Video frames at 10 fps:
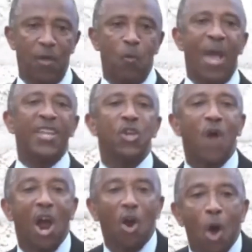When you
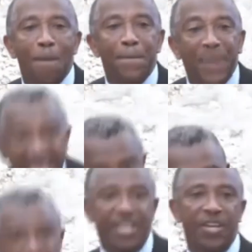are on Bay
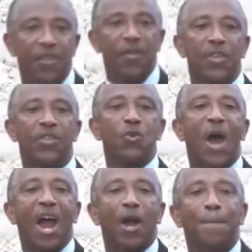Street, you
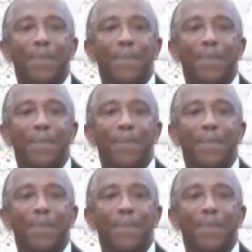are a